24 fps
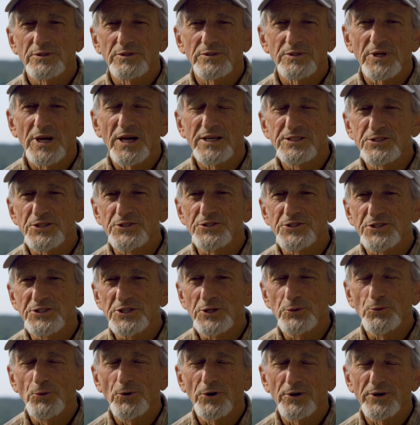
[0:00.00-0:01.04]
tides and
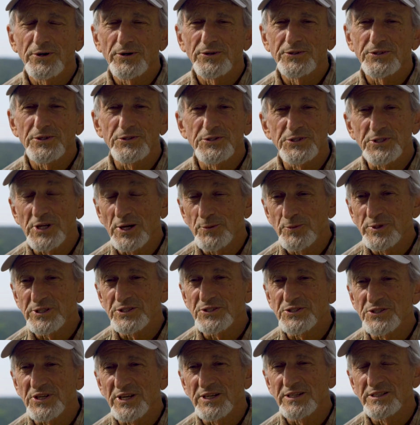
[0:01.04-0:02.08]
seawater to some
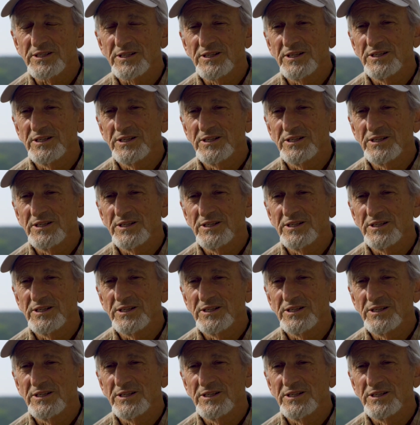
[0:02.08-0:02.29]
extent,